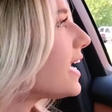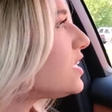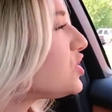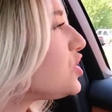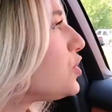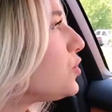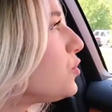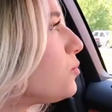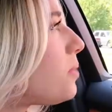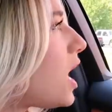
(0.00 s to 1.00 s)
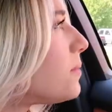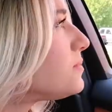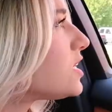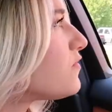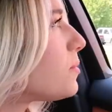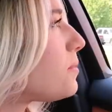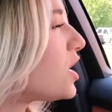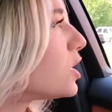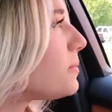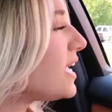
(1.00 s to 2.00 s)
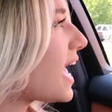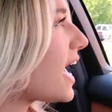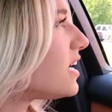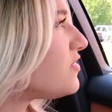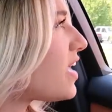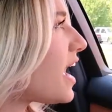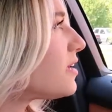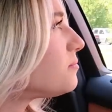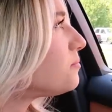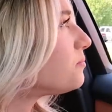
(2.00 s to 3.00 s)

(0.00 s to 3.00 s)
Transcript: get two pumps of the butter pecan in that?